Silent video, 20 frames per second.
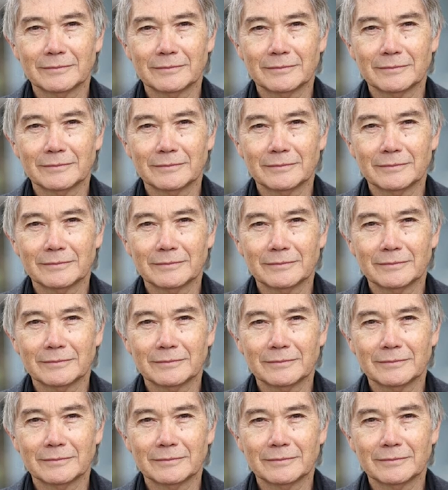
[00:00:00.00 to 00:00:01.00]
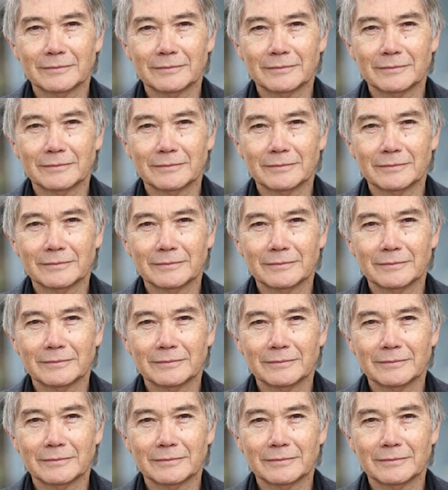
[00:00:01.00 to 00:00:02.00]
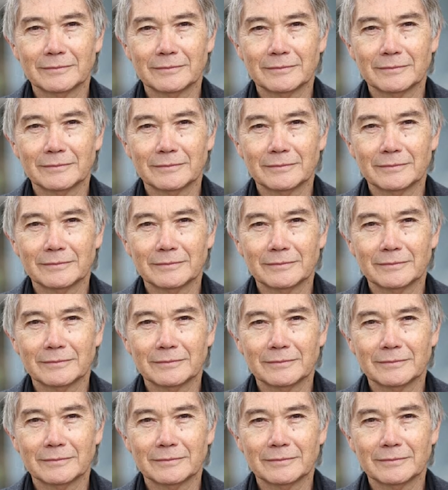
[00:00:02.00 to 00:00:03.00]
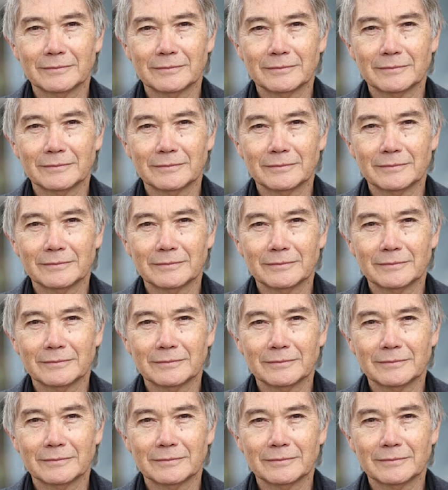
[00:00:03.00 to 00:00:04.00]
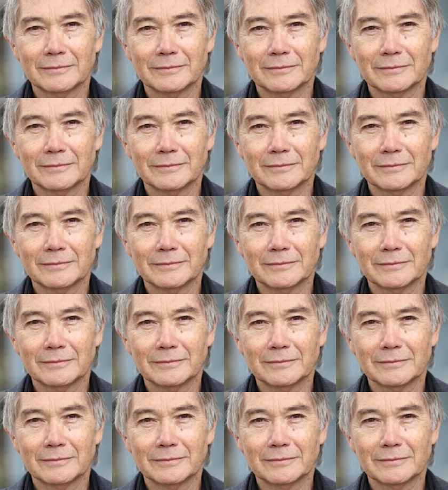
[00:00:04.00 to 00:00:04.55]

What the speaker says: This is a still picture; no speech is visible.